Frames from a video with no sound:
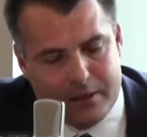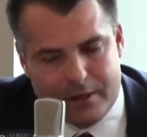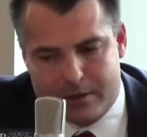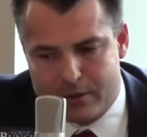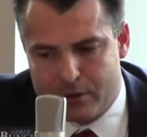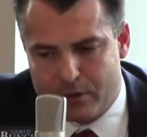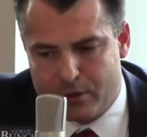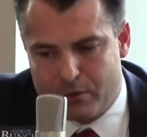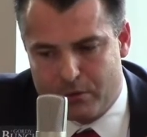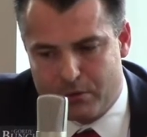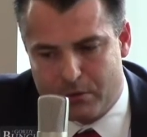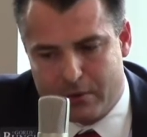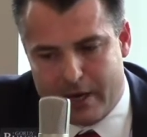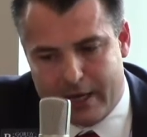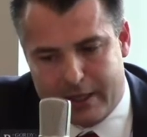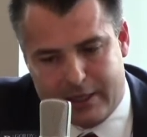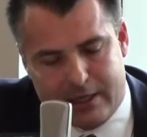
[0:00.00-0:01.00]
So
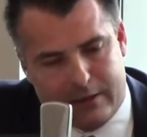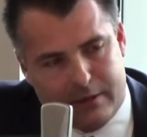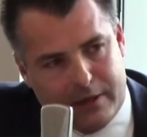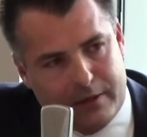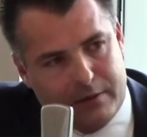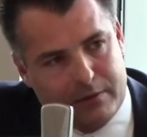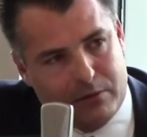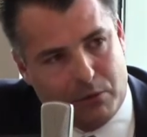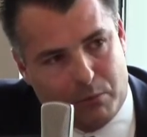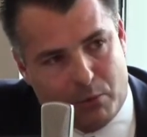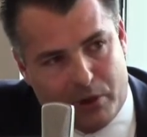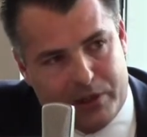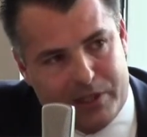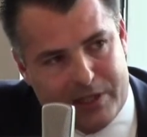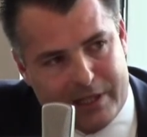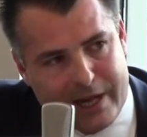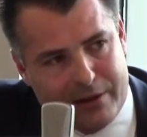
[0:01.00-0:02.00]
I think that the
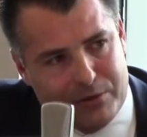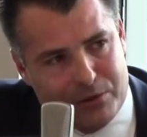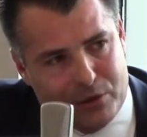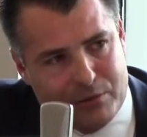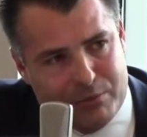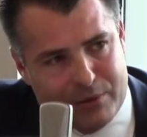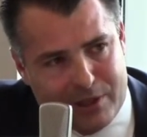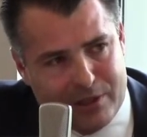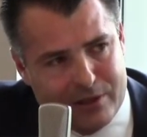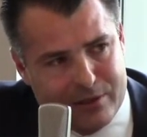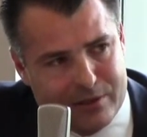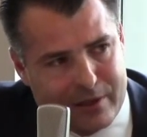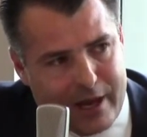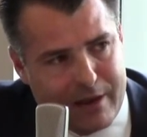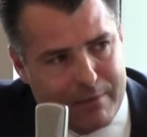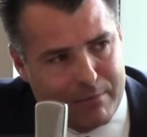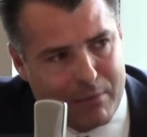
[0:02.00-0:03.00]
Woodlands Township
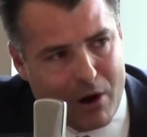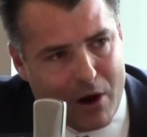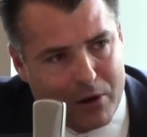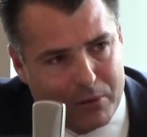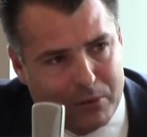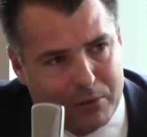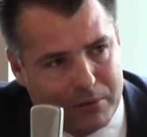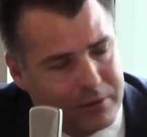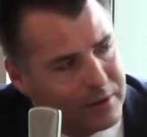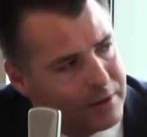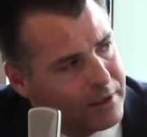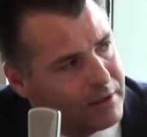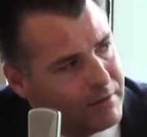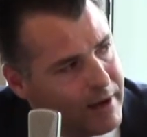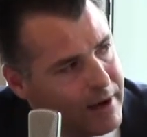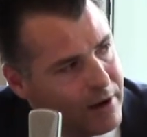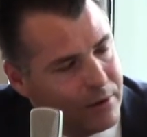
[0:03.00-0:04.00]
is a model
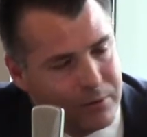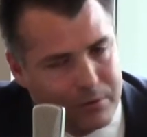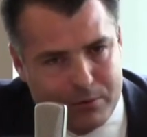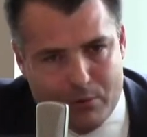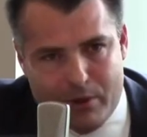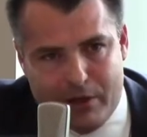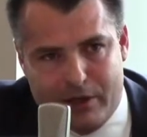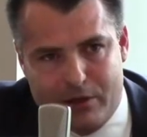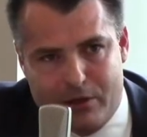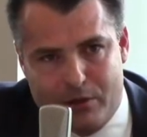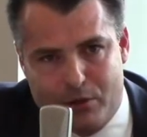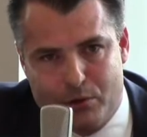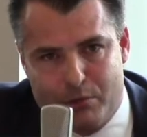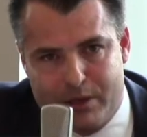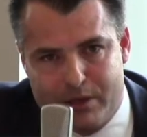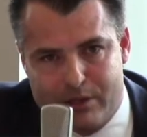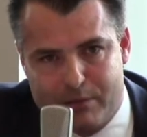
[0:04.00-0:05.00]
of how we can do
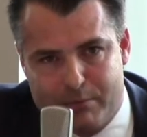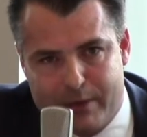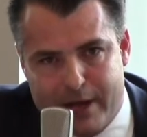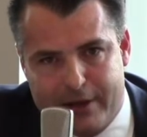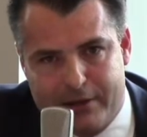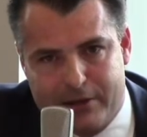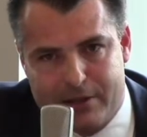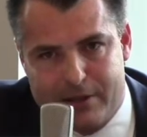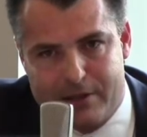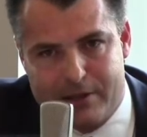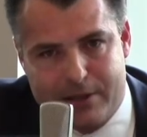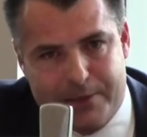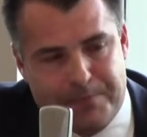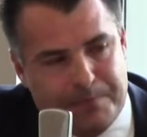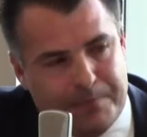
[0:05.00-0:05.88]
municipalities